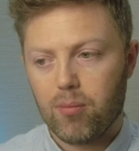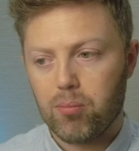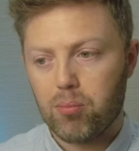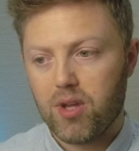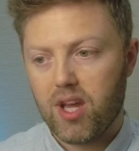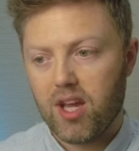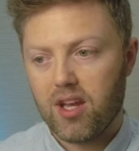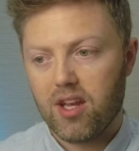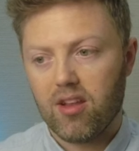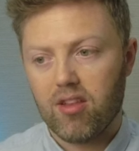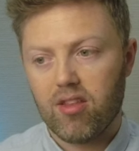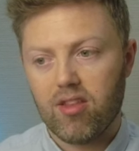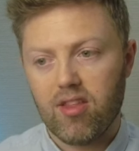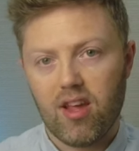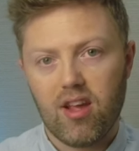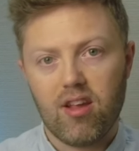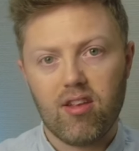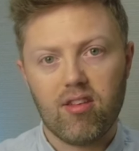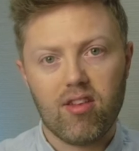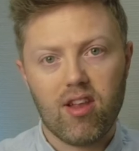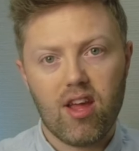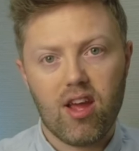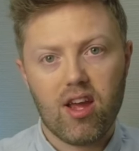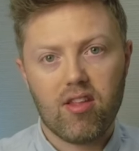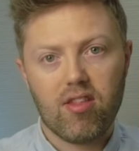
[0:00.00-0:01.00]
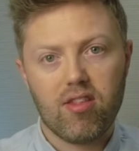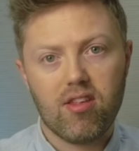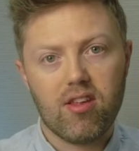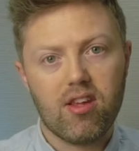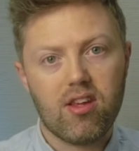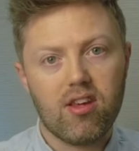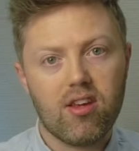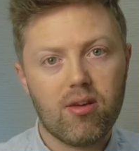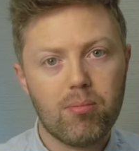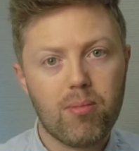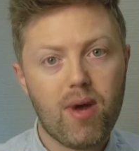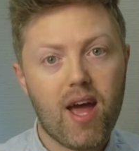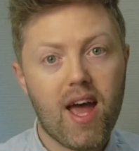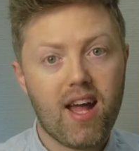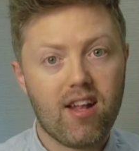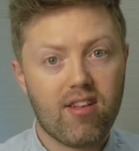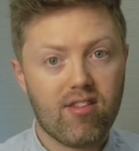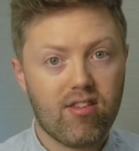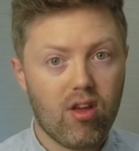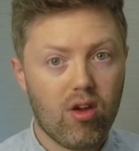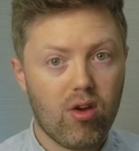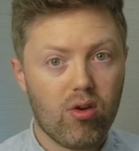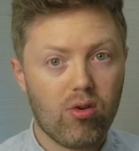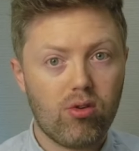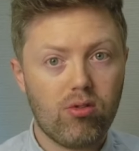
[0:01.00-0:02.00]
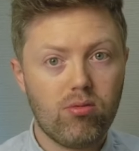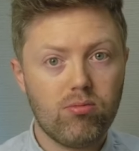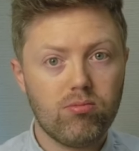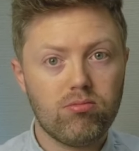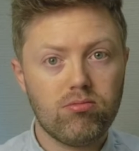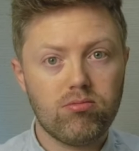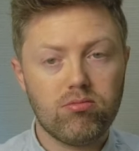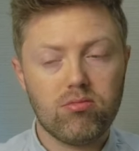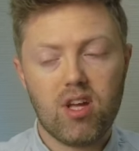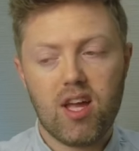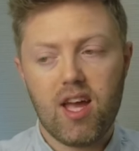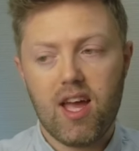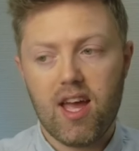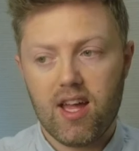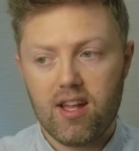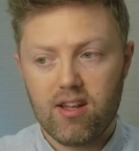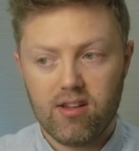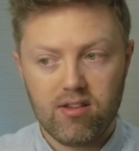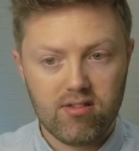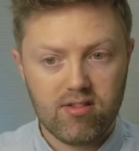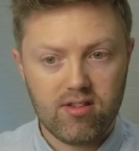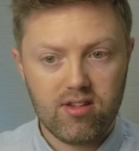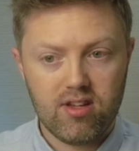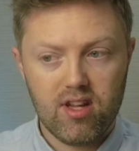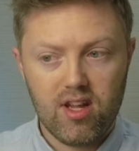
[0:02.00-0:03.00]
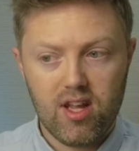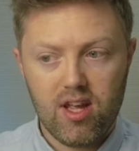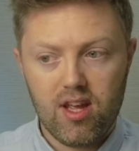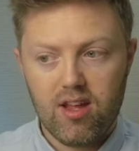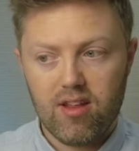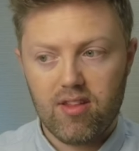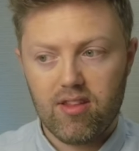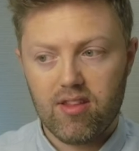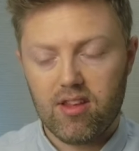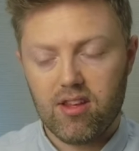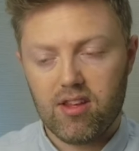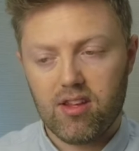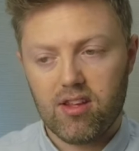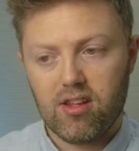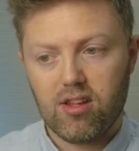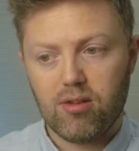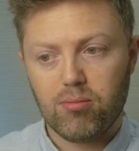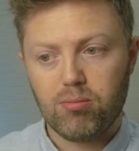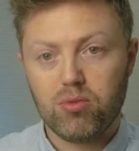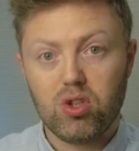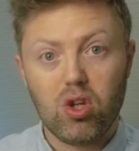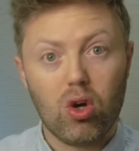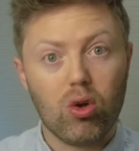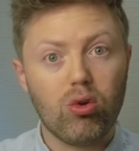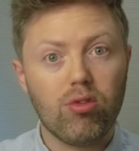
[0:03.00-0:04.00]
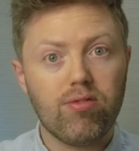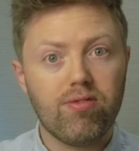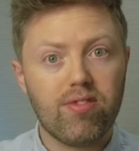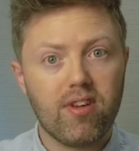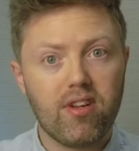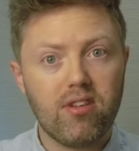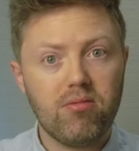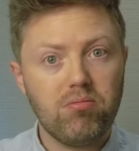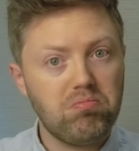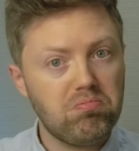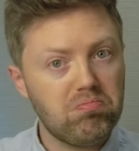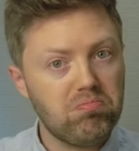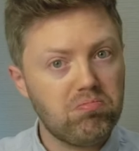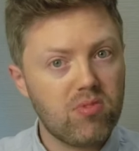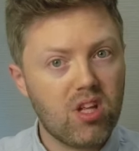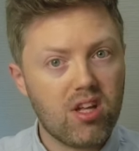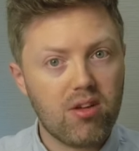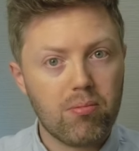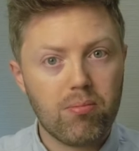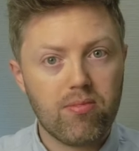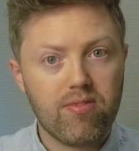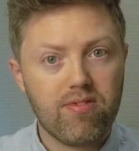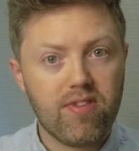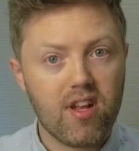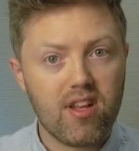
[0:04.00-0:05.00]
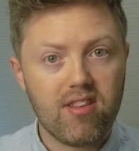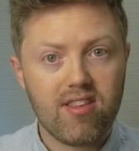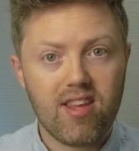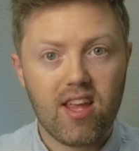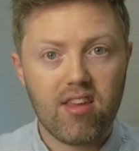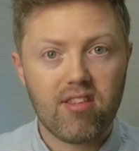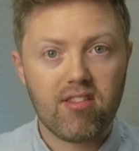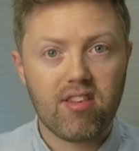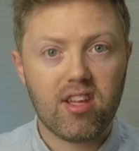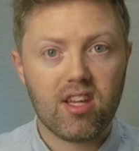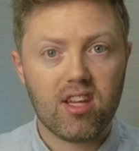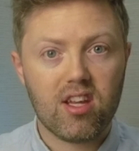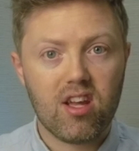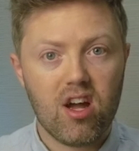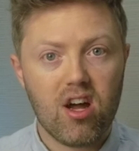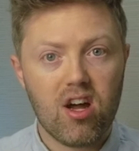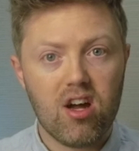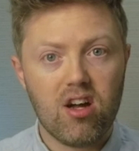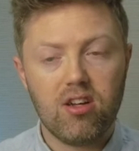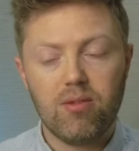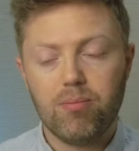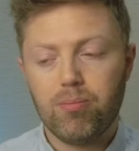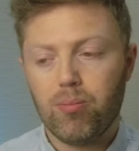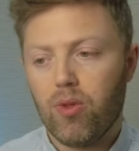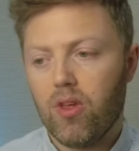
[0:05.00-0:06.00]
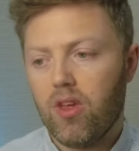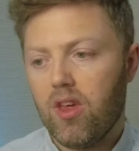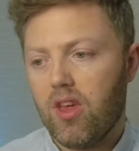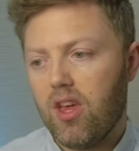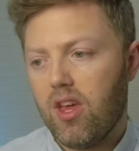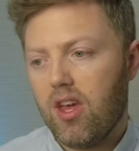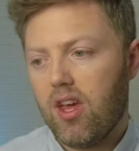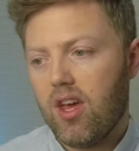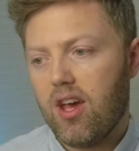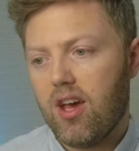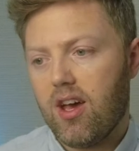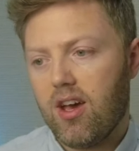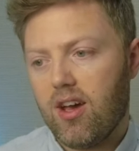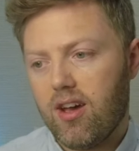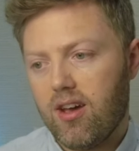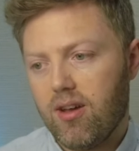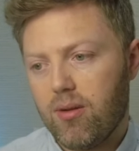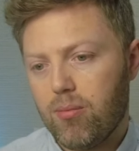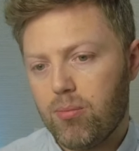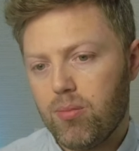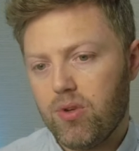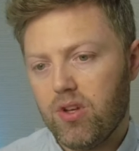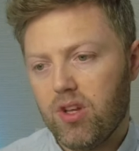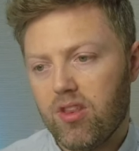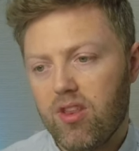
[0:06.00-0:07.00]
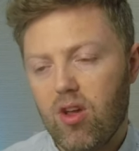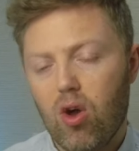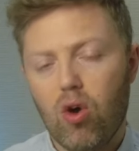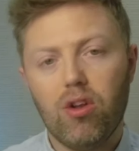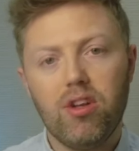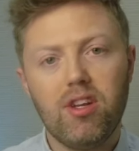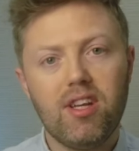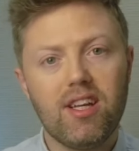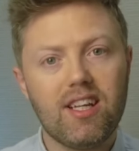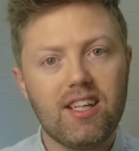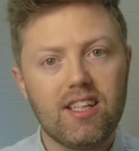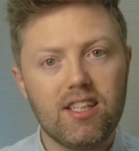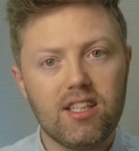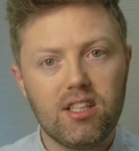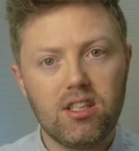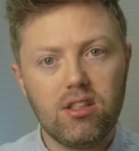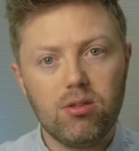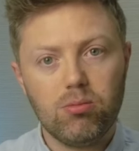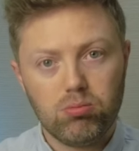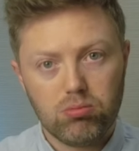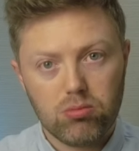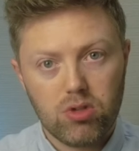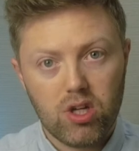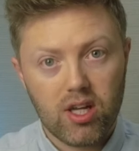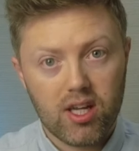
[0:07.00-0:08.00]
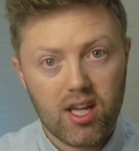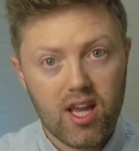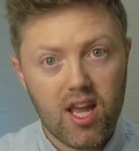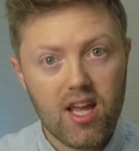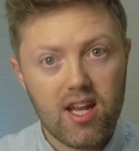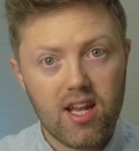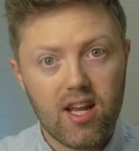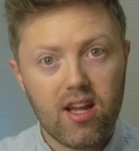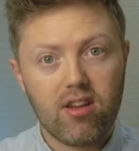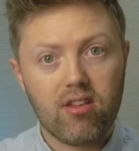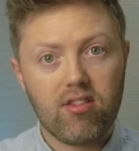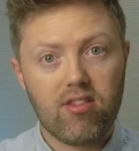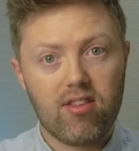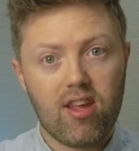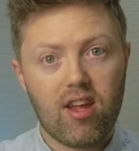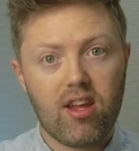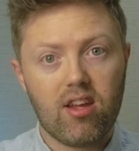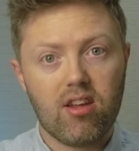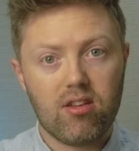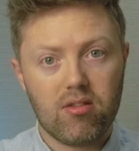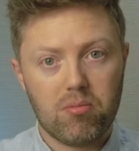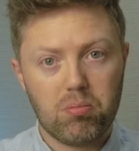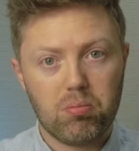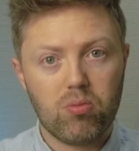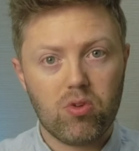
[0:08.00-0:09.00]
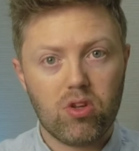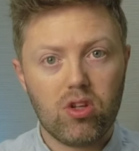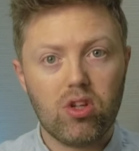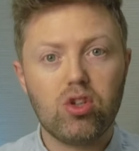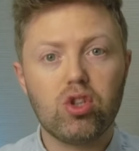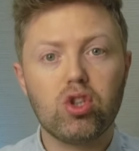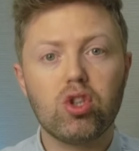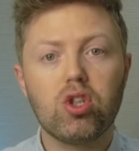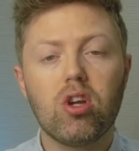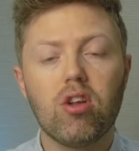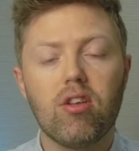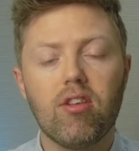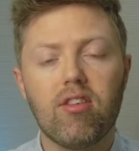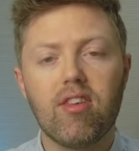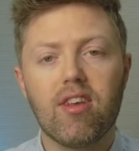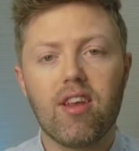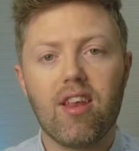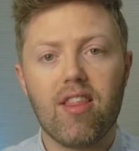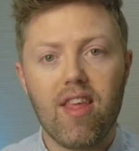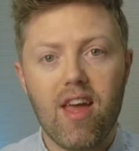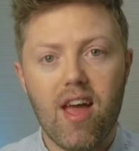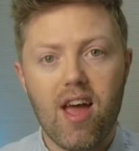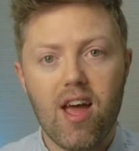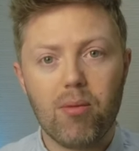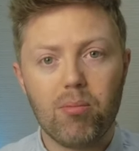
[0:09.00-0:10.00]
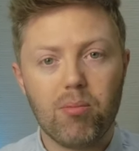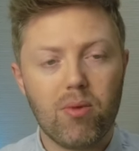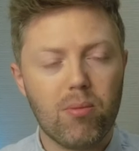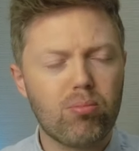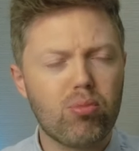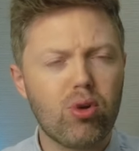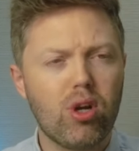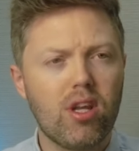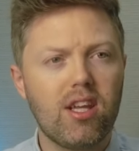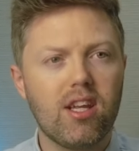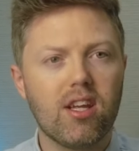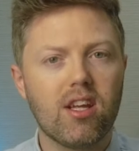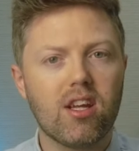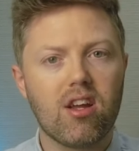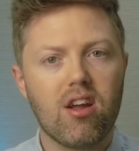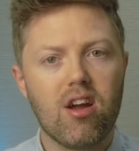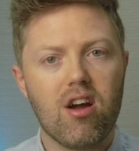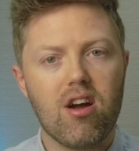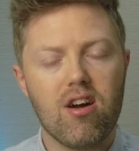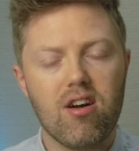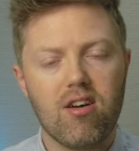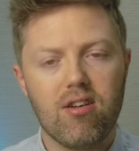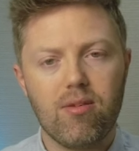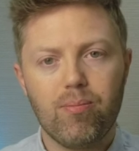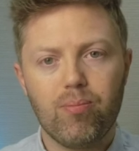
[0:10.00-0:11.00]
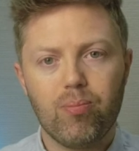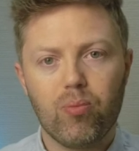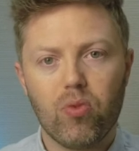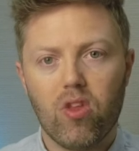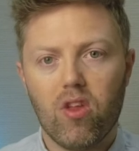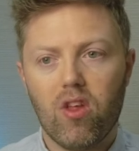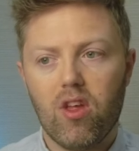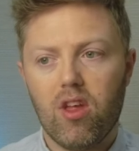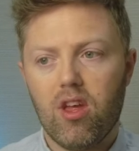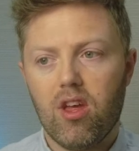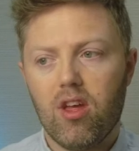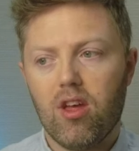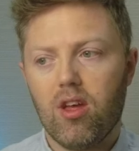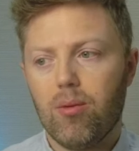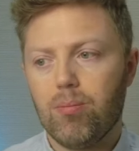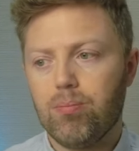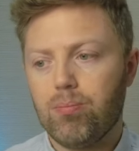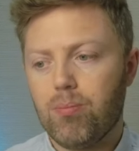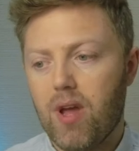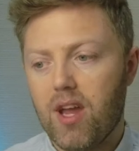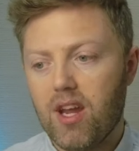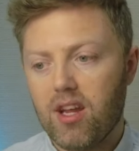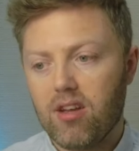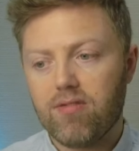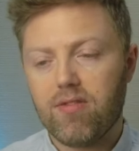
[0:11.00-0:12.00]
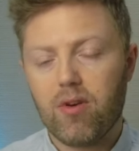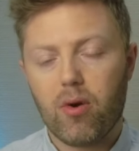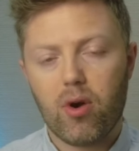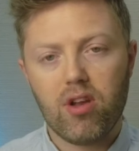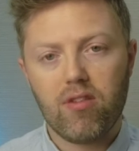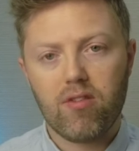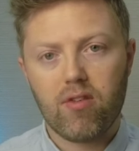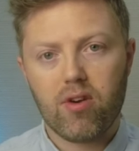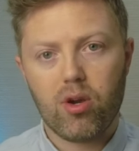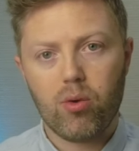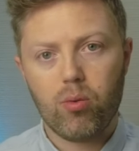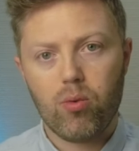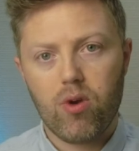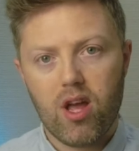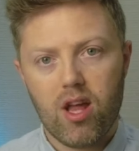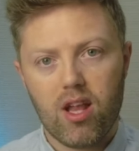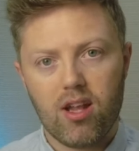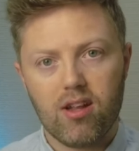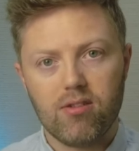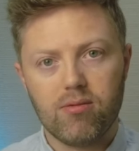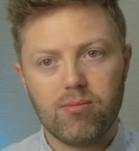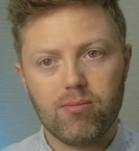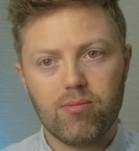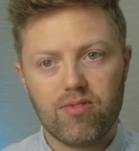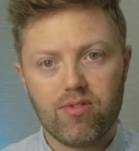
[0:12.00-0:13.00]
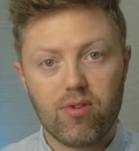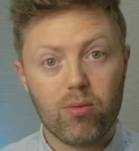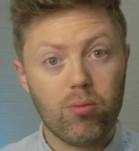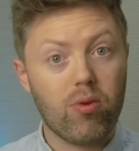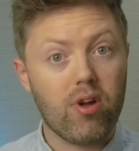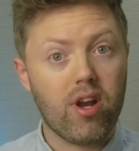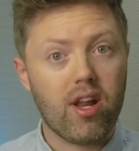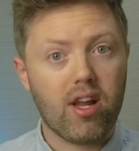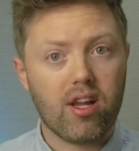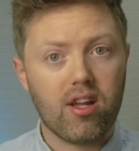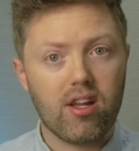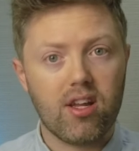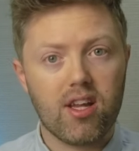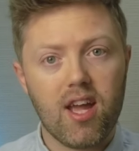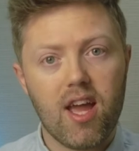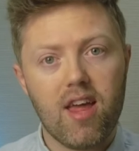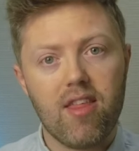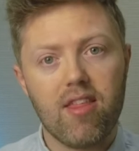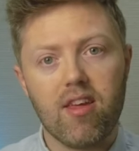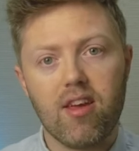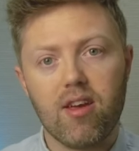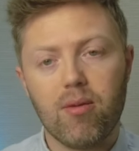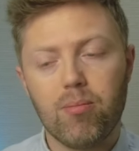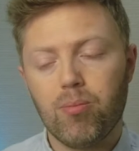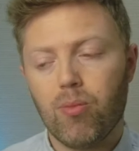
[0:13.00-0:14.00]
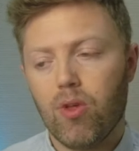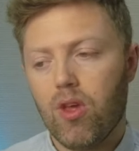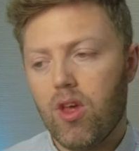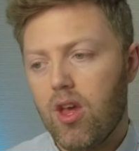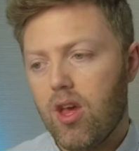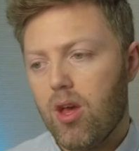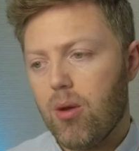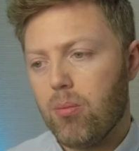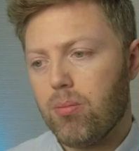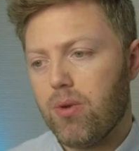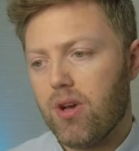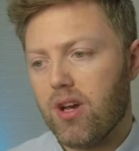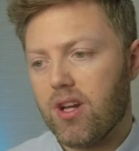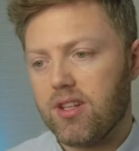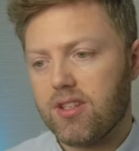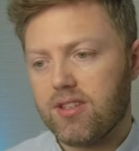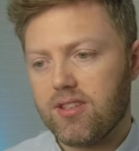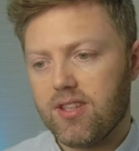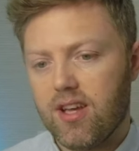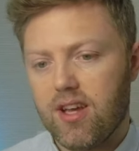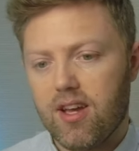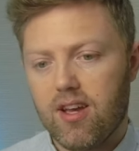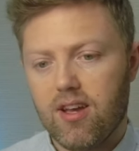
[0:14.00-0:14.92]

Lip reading: getting things like the Atto and the Dolphin. Fantastic car. The Honda E, again, I'd say you should consider that. Brilliant car. Made very, very well, from what I can gather. But